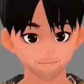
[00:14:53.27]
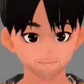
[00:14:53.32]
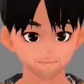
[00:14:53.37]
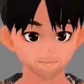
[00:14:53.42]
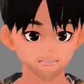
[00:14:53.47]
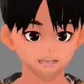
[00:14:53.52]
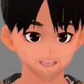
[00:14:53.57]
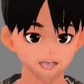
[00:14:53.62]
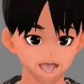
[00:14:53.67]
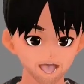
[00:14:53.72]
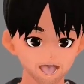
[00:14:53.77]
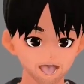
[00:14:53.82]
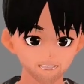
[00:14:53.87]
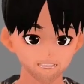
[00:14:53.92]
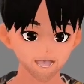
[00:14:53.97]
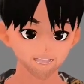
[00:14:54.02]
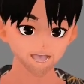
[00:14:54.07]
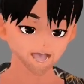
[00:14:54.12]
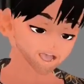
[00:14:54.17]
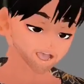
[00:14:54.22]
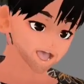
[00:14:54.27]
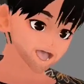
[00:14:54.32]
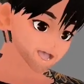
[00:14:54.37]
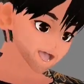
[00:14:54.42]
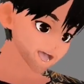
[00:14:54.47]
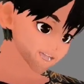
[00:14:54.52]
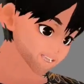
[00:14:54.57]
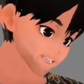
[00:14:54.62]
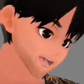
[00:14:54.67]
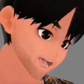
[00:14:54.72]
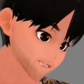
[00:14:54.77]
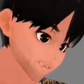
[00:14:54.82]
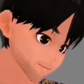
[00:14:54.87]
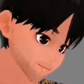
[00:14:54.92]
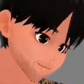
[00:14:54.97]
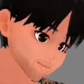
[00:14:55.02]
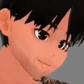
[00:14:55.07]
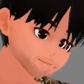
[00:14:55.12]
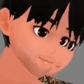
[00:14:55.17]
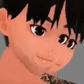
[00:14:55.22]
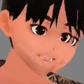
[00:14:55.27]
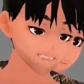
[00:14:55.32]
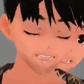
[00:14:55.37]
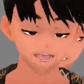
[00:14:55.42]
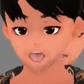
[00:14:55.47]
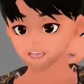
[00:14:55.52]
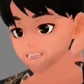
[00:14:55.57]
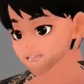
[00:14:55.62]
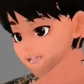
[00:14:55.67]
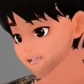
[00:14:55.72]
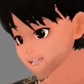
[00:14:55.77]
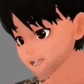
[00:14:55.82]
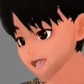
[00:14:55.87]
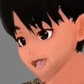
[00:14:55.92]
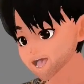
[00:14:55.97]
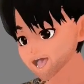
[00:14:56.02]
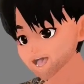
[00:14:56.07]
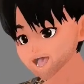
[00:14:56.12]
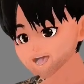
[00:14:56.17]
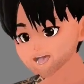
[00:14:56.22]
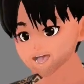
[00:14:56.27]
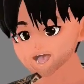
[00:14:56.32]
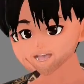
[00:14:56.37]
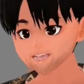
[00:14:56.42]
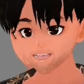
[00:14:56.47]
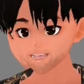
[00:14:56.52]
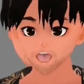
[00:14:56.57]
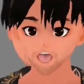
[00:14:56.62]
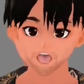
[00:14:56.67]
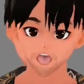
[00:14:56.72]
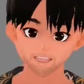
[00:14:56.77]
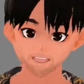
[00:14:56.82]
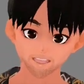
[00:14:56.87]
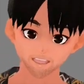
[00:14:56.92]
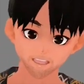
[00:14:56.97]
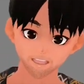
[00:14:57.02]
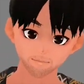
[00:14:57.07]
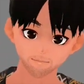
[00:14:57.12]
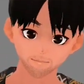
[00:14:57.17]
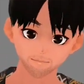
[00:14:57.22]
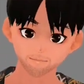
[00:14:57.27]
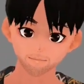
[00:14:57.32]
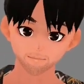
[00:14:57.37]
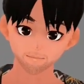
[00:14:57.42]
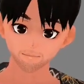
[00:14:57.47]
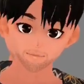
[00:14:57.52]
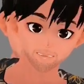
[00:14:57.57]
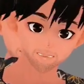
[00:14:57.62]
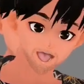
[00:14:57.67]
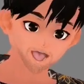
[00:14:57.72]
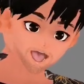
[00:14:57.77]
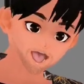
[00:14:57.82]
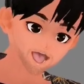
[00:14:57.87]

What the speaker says: Put it on a little bit, I'm gonna move just a little bit. I like to have it on a little bit. A